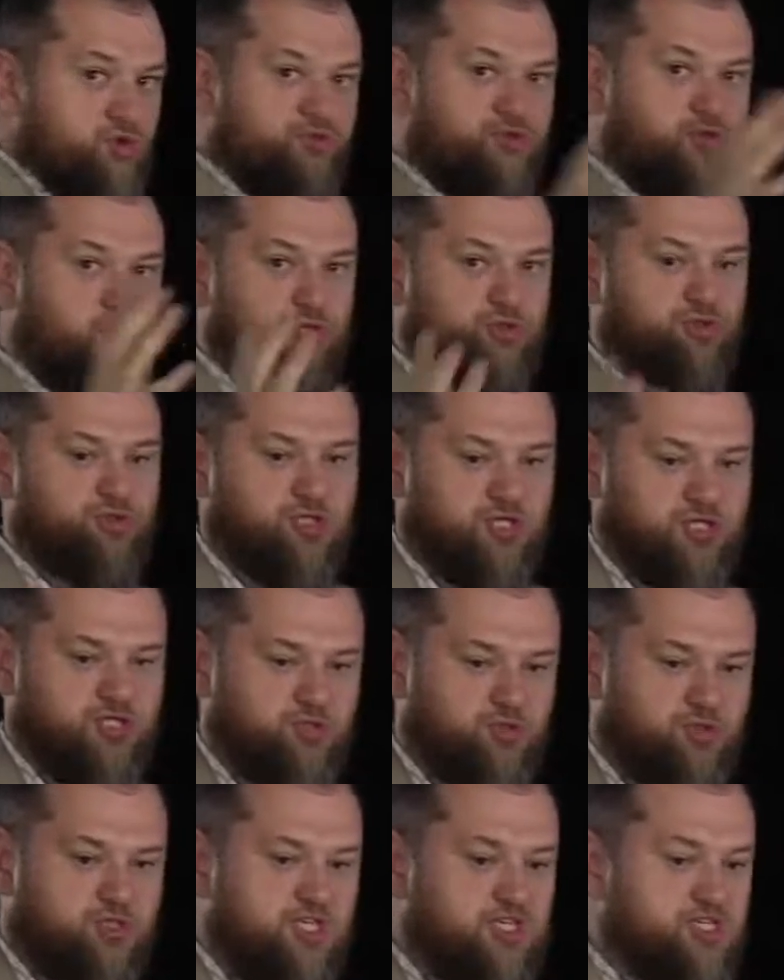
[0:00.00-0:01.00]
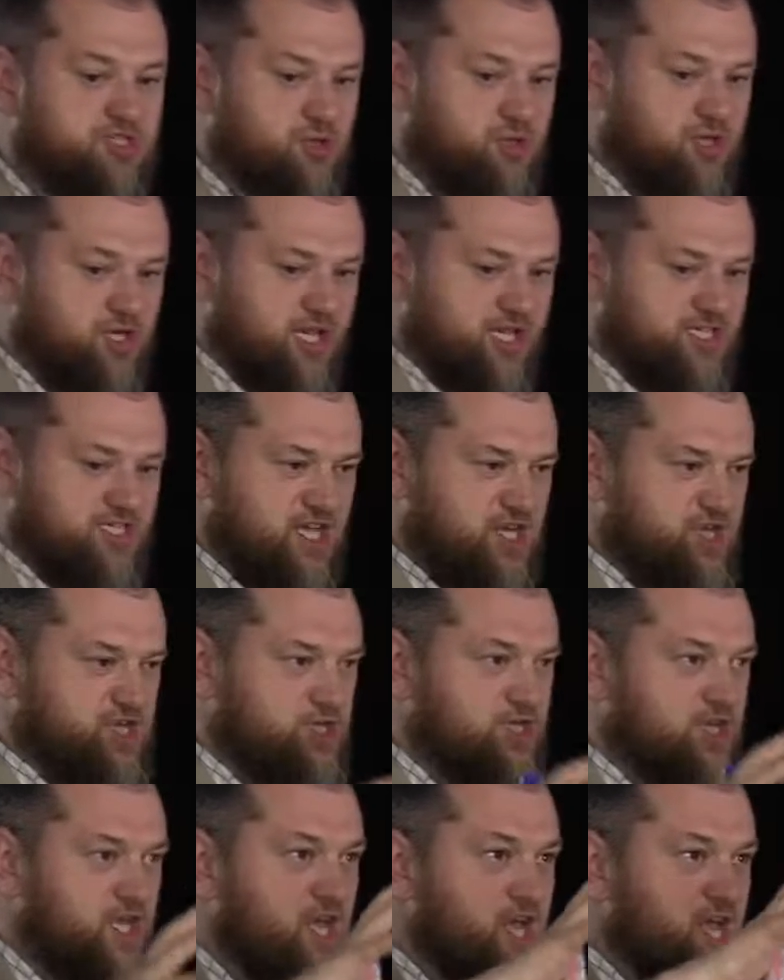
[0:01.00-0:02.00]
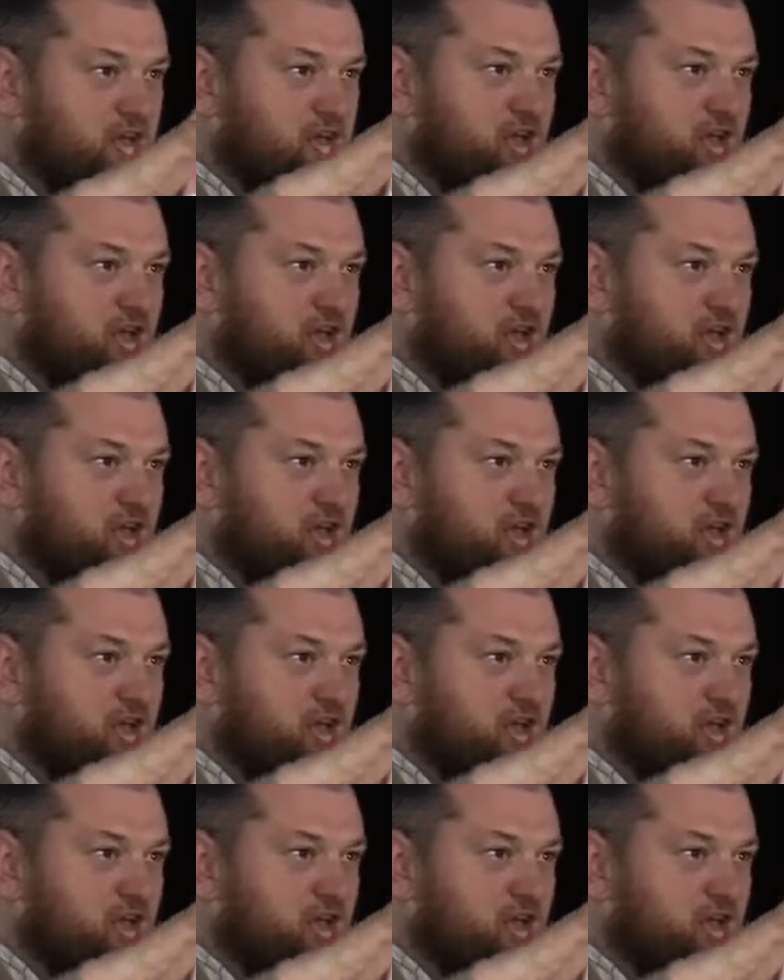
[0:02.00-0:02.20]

of contract. So these organization, they